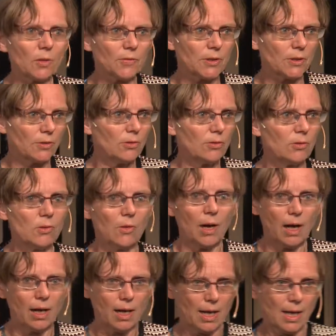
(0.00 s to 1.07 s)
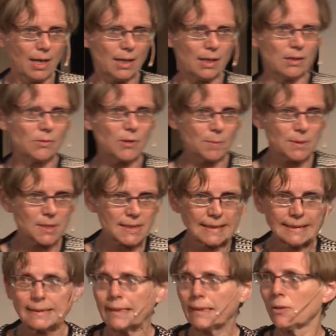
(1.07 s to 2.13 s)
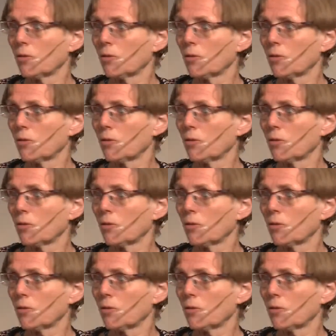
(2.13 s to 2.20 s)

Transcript: of you who are representing